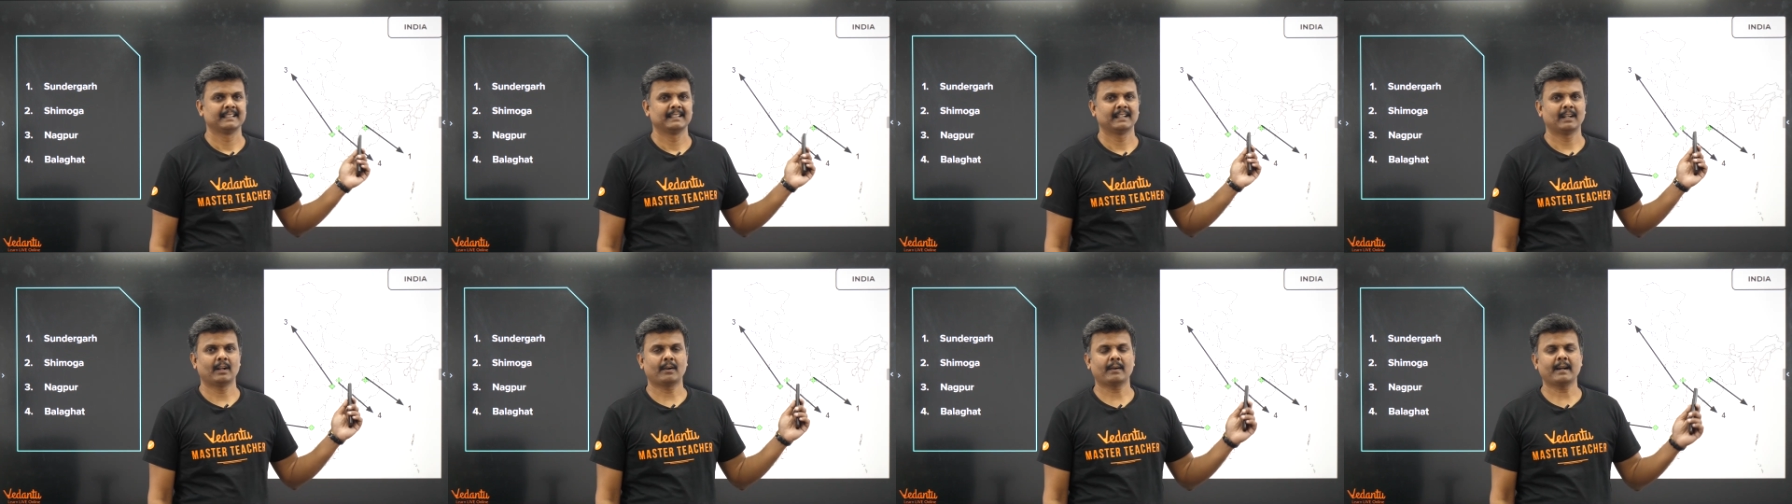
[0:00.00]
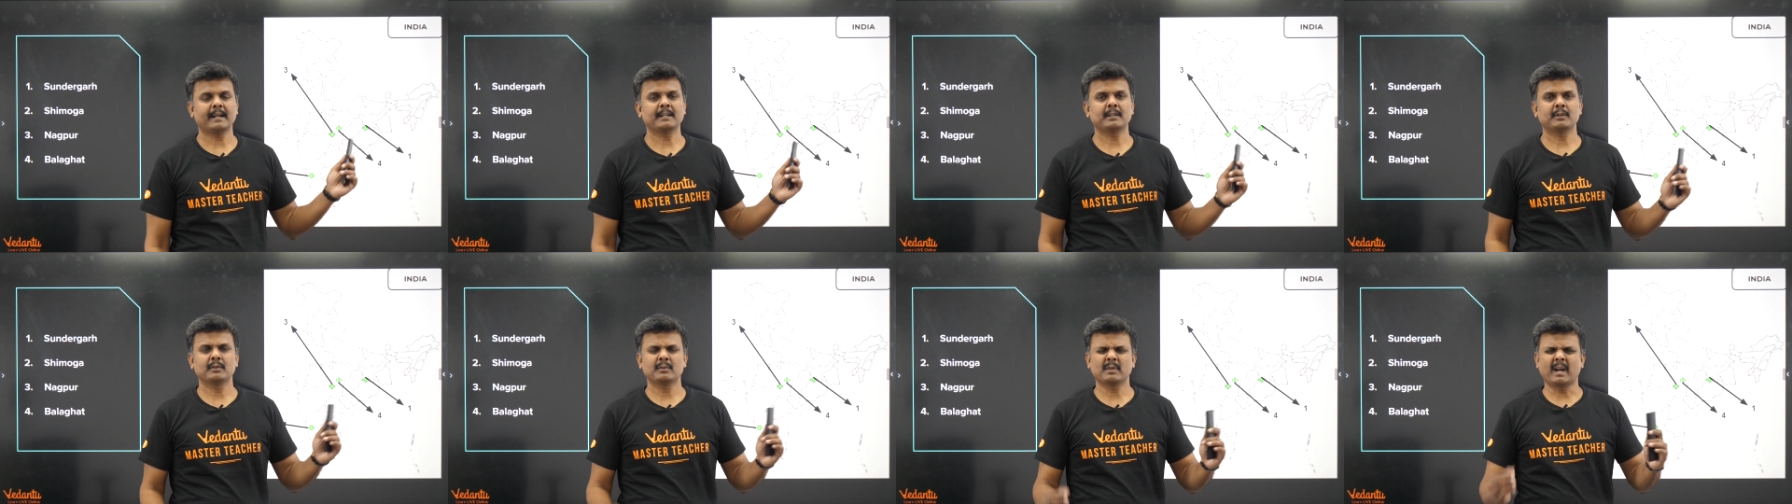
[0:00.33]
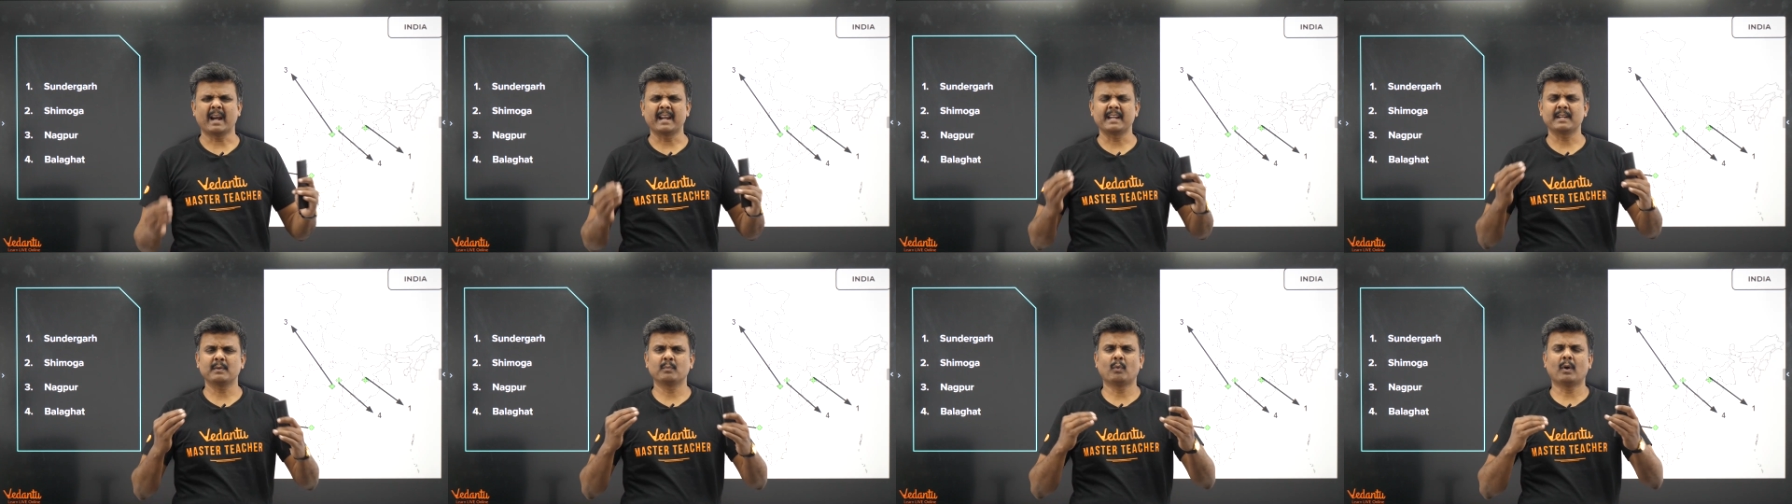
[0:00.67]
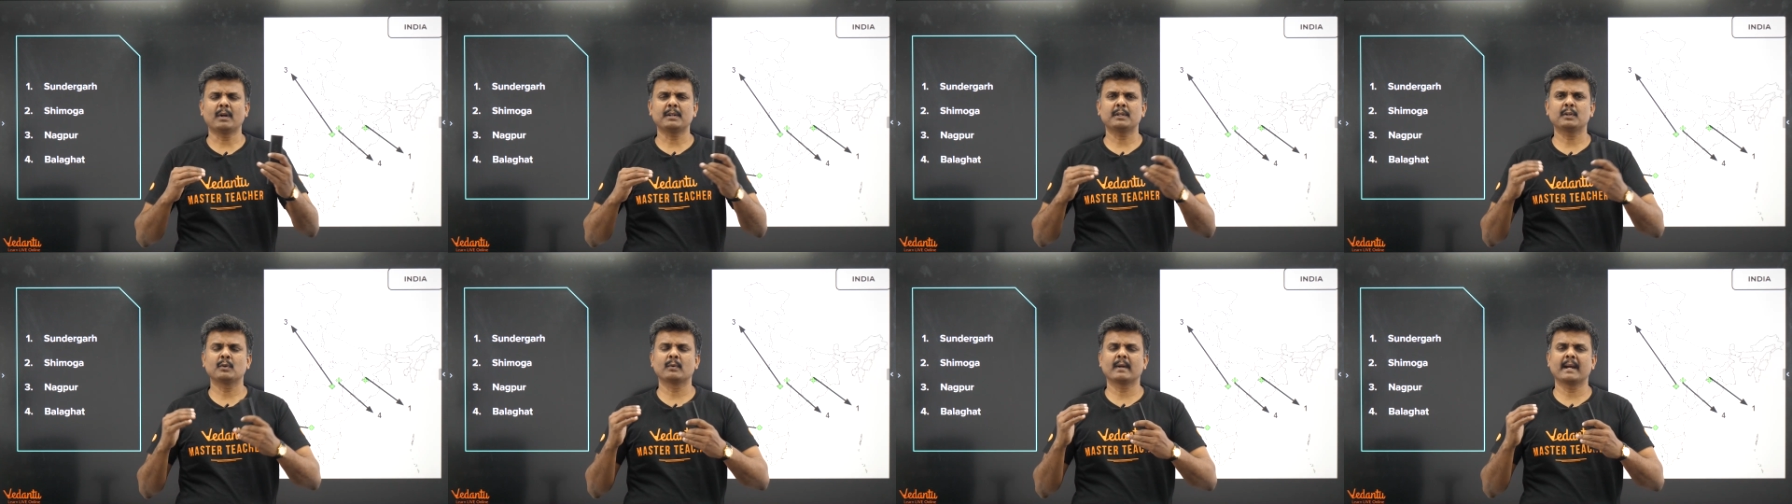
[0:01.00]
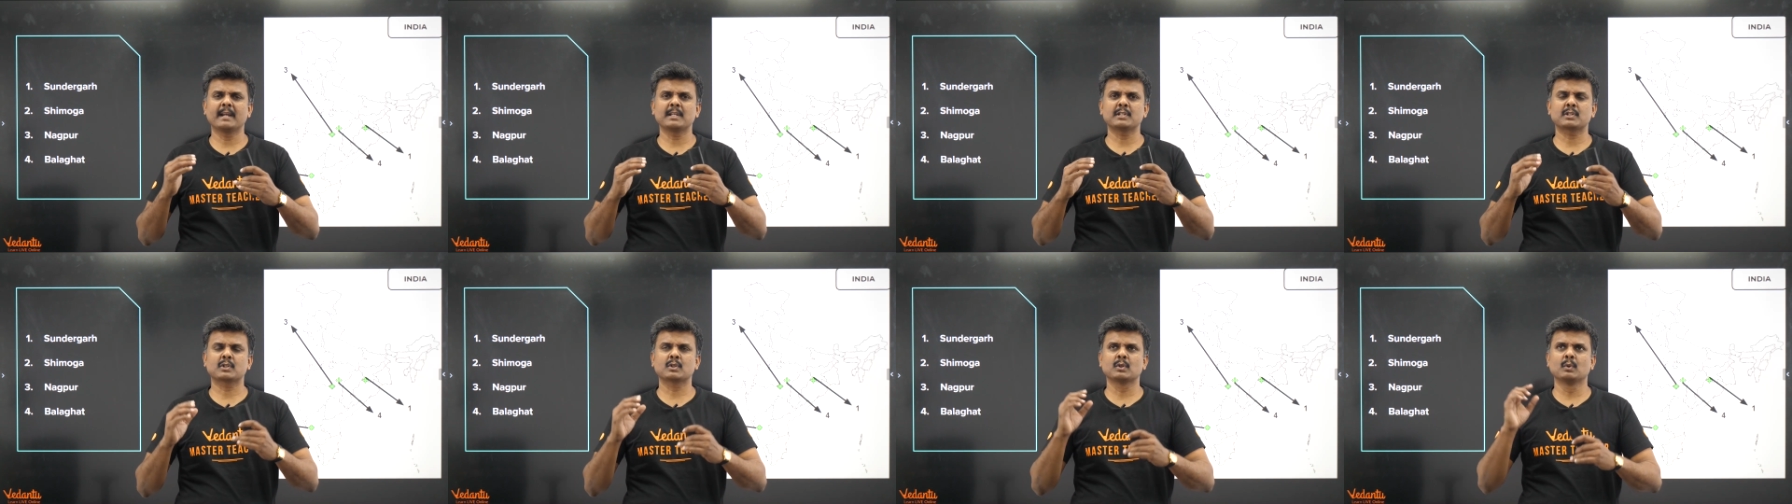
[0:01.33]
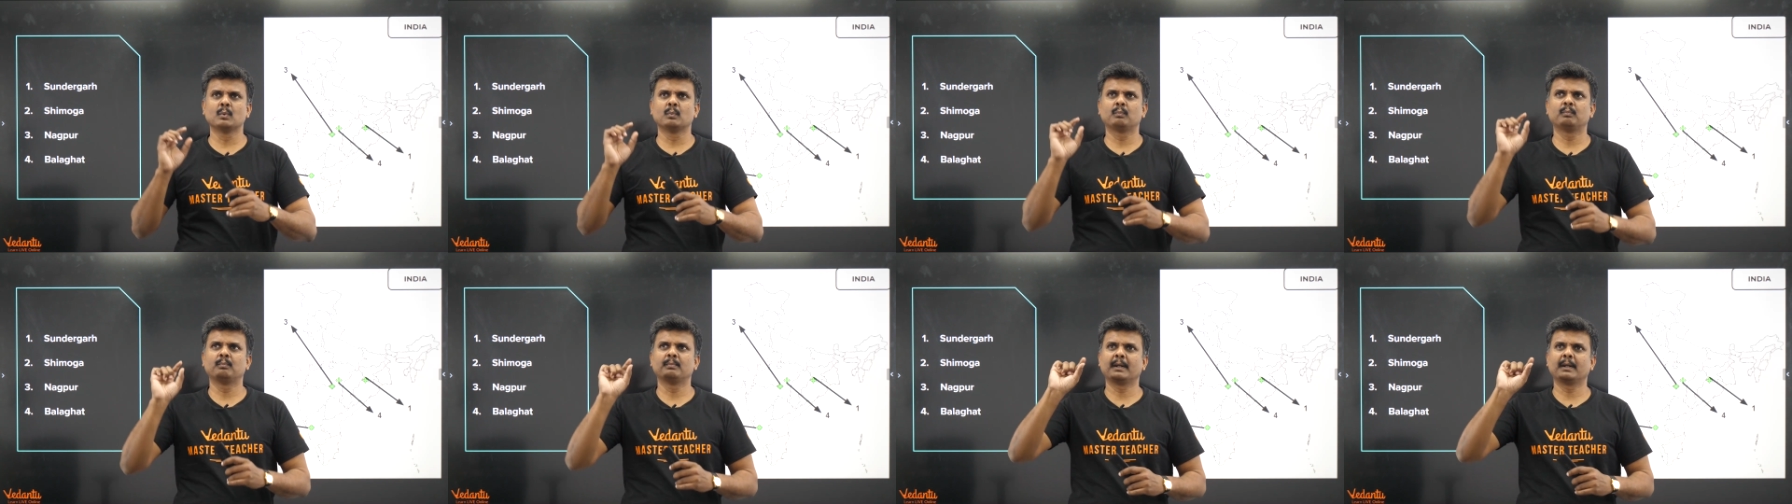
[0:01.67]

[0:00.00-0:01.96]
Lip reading: Alright, I want you guys to,